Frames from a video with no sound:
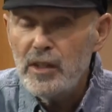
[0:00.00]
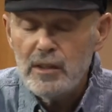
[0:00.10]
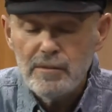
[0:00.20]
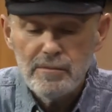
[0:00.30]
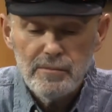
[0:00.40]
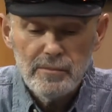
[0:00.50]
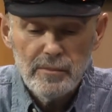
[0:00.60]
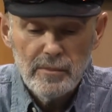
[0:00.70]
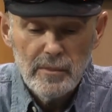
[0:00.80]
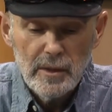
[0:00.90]
Eden.
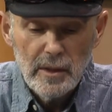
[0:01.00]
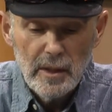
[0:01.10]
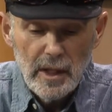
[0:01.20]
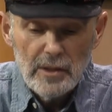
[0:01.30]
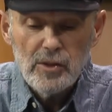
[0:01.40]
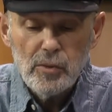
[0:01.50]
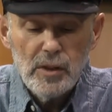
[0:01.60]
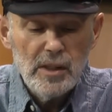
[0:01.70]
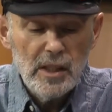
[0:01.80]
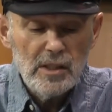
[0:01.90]
And the
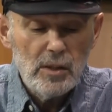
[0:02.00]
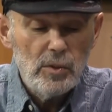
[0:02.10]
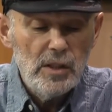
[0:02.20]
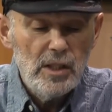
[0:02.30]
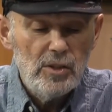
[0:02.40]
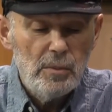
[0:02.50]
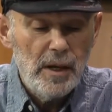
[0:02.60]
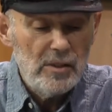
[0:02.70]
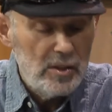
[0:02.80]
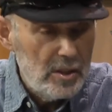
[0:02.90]
three things that were needed to
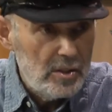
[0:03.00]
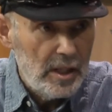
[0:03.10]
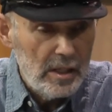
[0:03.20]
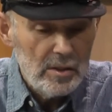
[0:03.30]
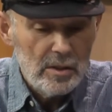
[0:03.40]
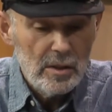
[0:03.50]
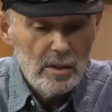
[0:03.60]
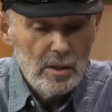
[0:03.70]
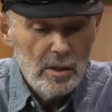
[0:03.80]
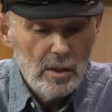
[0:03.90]
pass this test
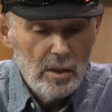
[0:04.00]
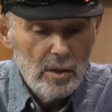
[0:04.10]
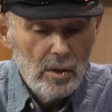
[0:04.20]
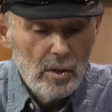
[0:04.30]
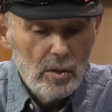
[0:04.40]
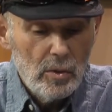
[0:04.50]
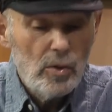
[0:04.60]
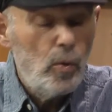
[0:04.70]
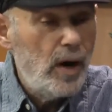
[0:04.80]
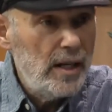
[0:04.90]
were
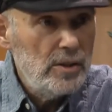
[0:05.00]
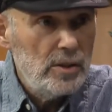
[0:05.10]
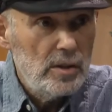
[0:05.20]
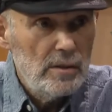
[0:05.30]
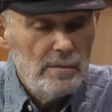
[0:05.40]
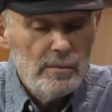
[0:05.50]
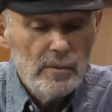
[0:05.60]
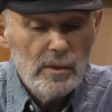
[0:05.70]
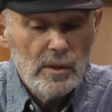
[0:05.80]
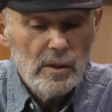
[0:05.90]
the watch,
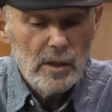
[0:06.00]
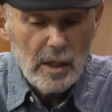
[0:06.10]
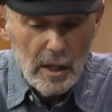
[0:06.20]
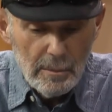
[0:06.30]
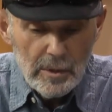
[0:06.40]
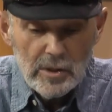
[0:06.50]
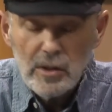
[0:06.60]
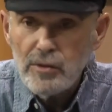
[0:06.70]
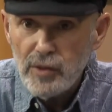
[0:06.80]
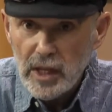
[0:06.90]
the compass,
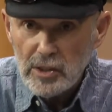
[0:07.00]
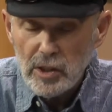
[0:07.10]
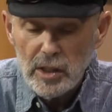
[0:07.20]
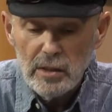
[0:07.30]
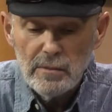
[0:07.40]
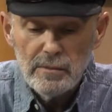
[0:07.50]
and the flashlight.